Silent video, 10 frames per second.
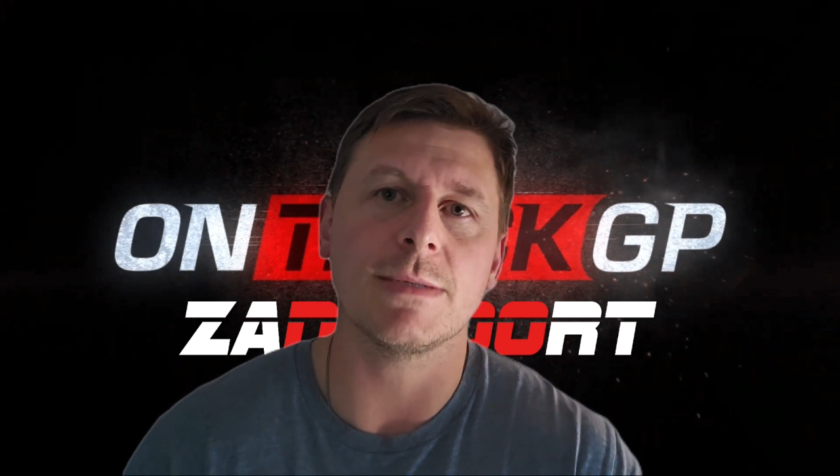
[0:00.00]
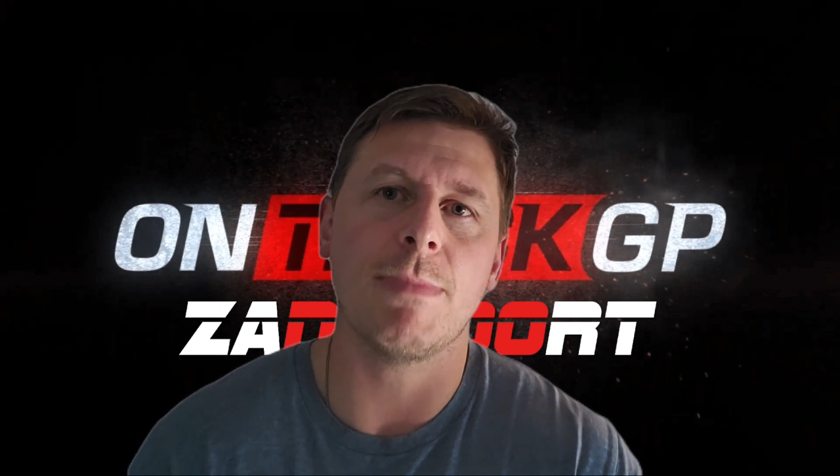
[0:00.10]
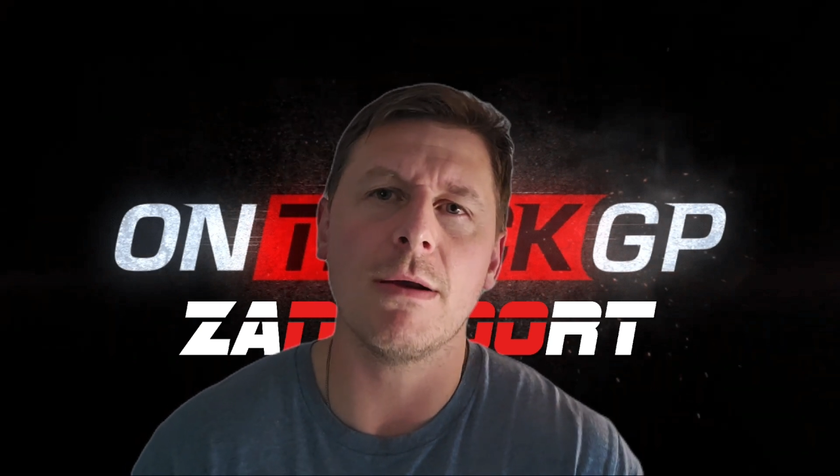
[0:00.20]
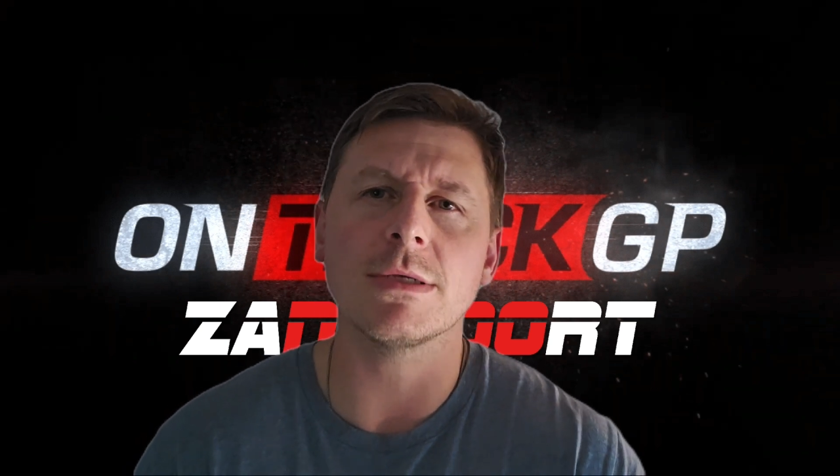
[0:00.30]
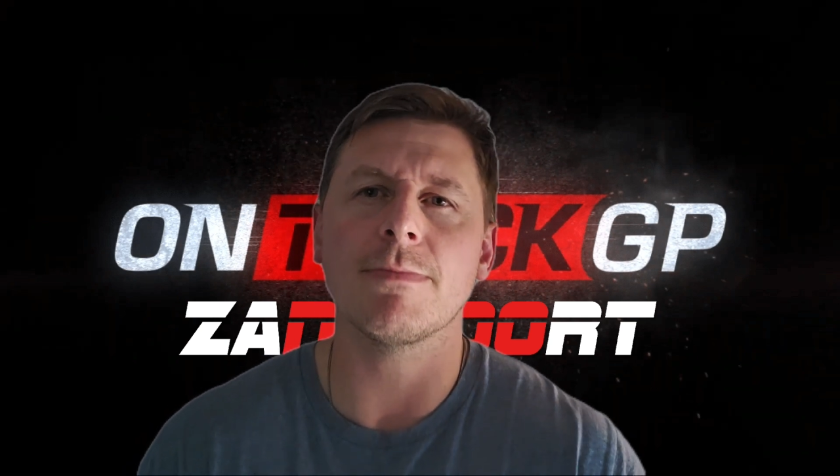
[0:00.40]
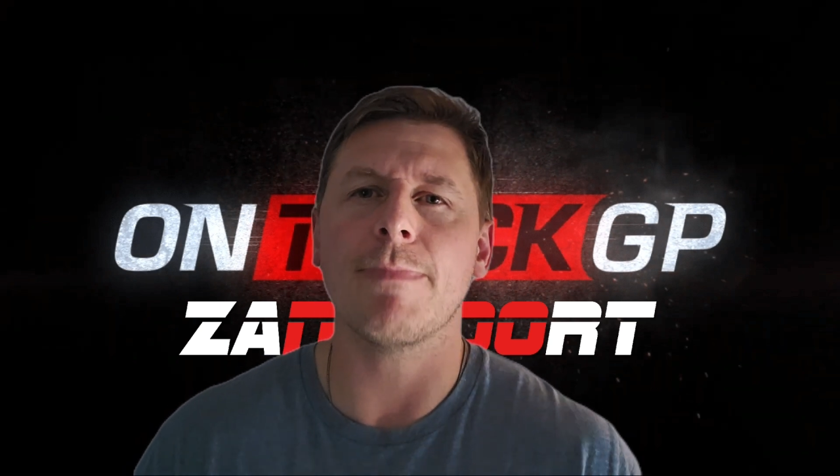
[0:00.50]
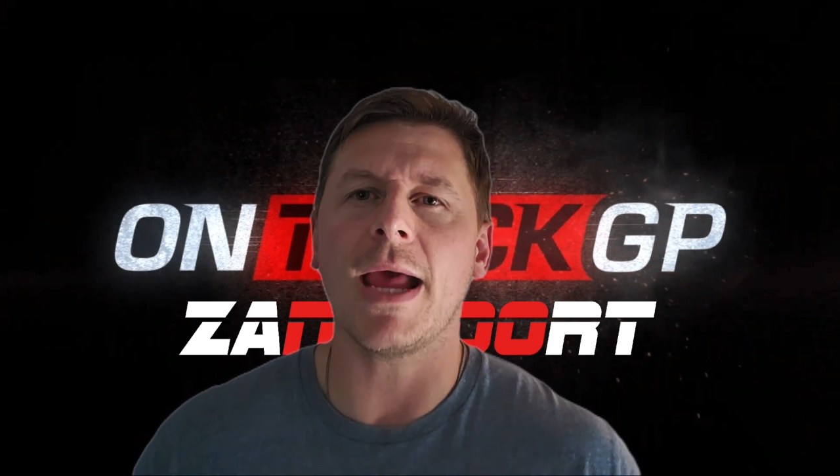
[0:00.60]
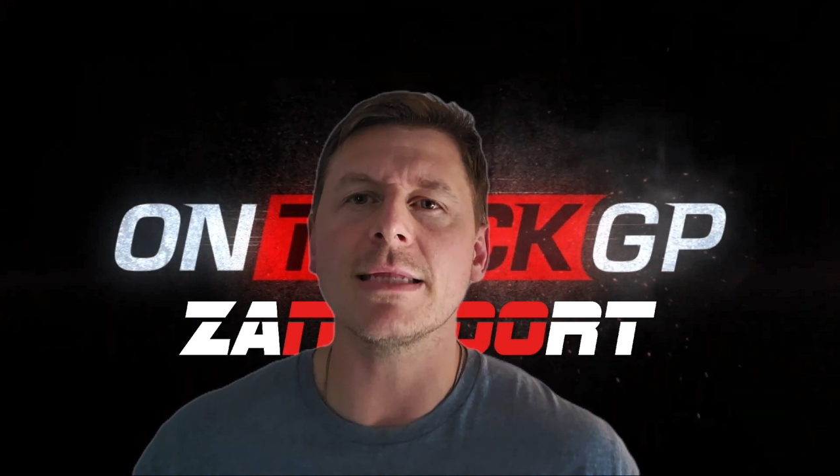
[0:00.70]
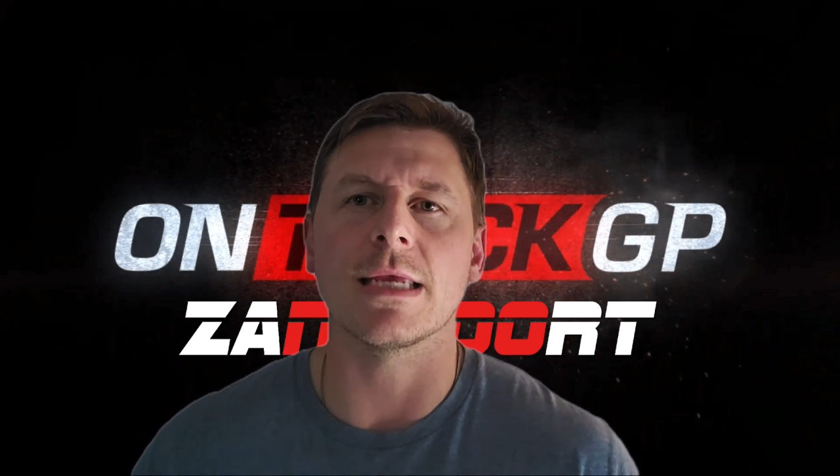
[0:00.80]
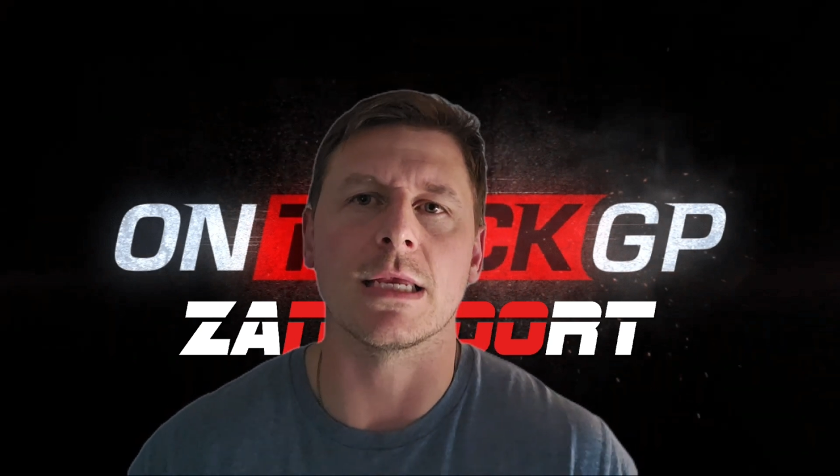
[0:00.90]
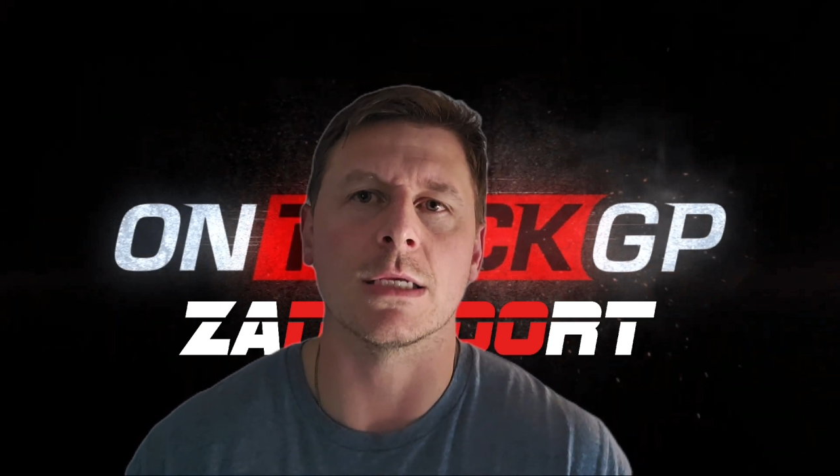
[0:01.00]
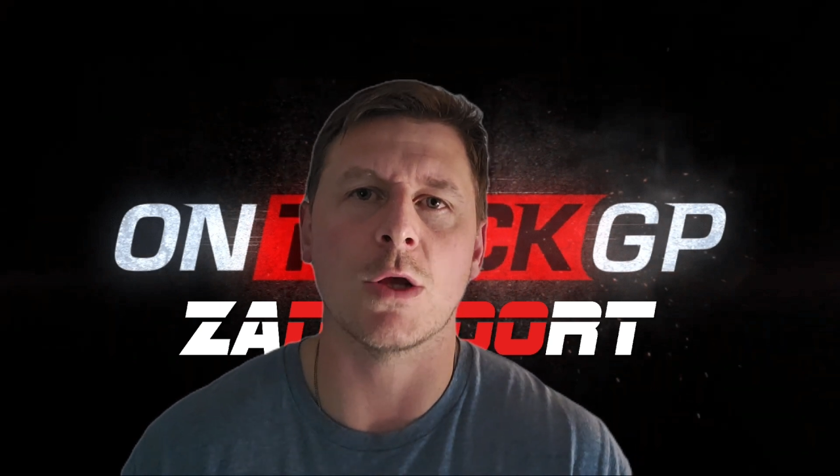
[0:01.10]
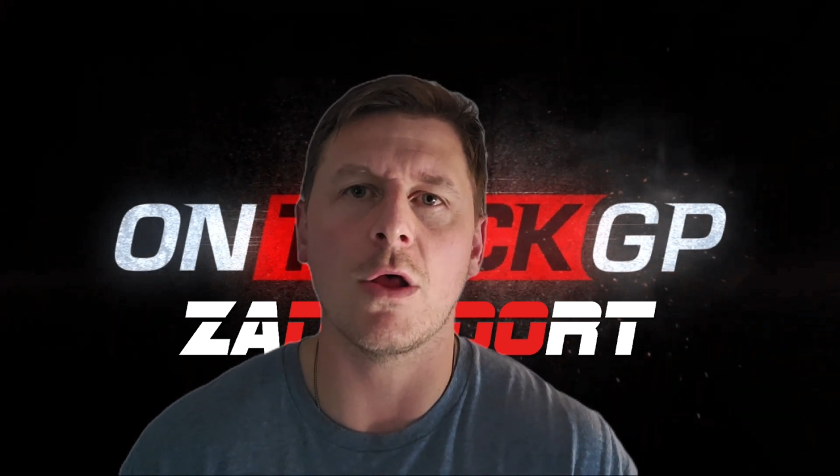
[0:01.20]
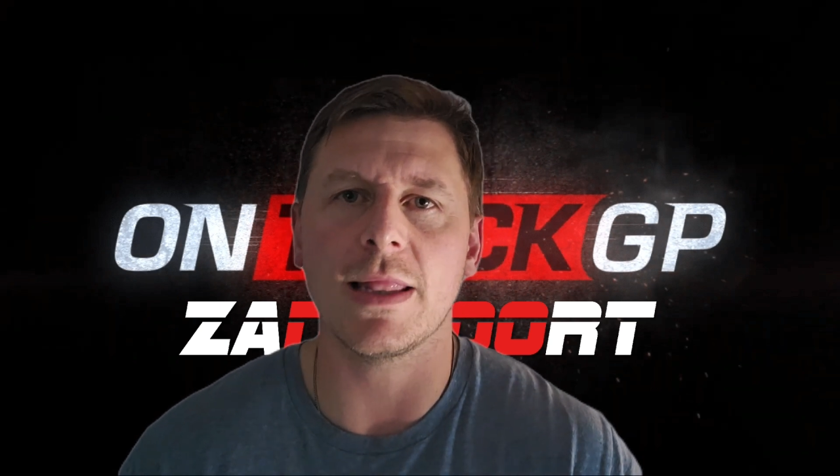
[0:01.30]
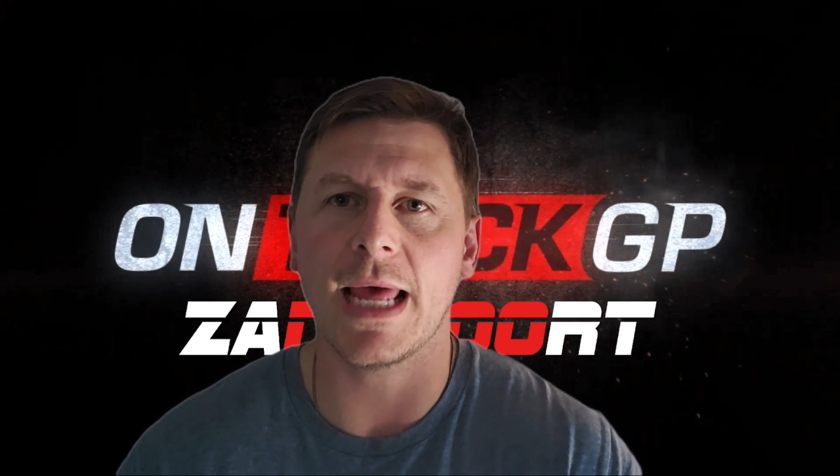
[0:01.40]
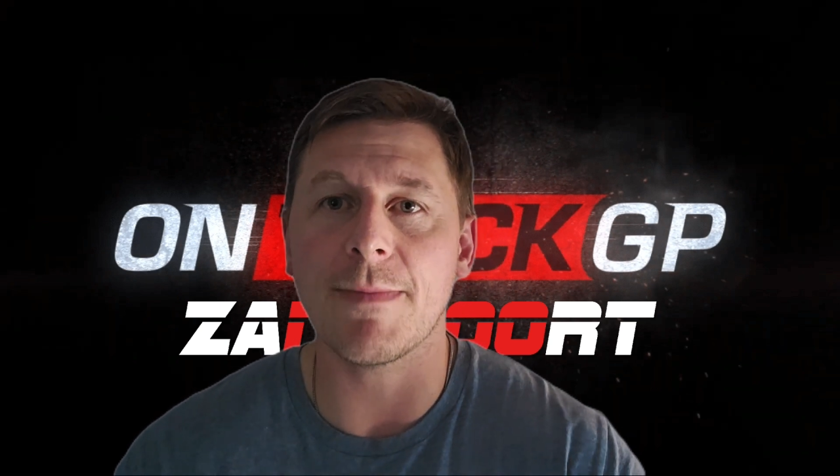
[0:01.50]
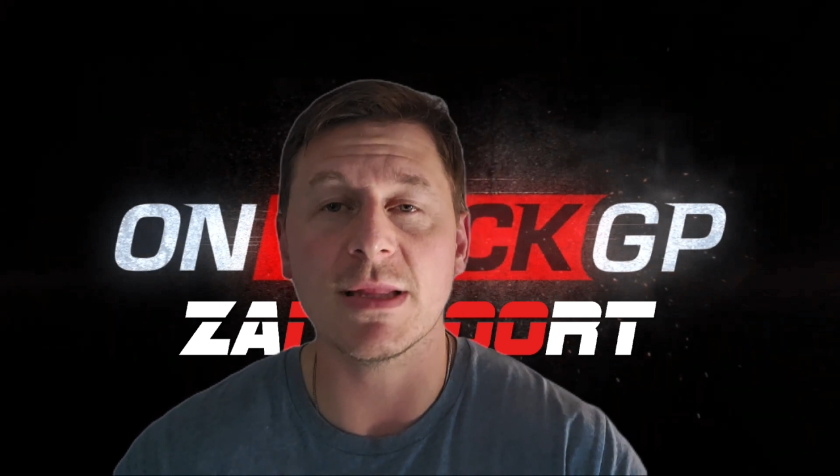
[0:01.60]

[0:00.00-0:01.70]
Perez abandoning his hot lap